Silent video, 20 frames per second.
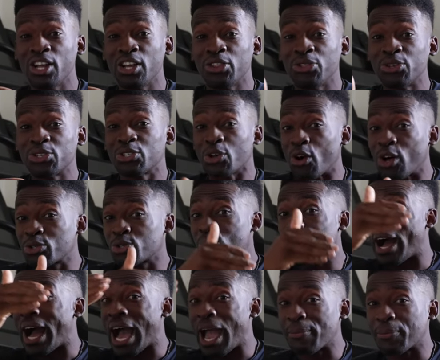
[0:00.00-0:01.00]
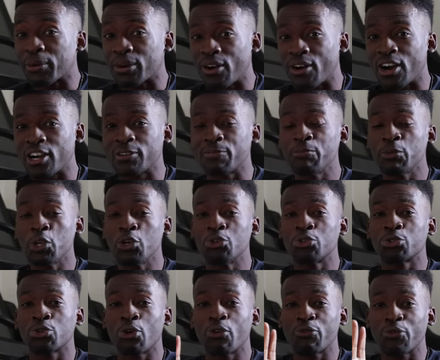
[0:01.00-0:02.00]
There's also hypercars.
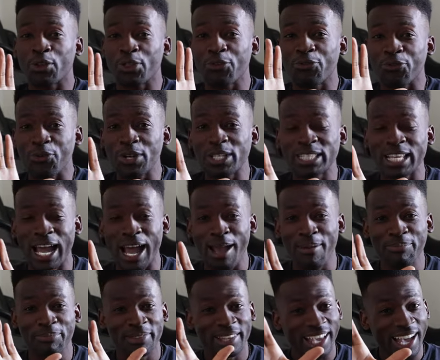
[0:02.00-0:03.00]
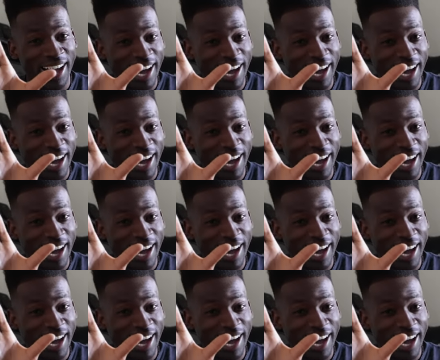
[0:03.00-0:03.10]
So for the first time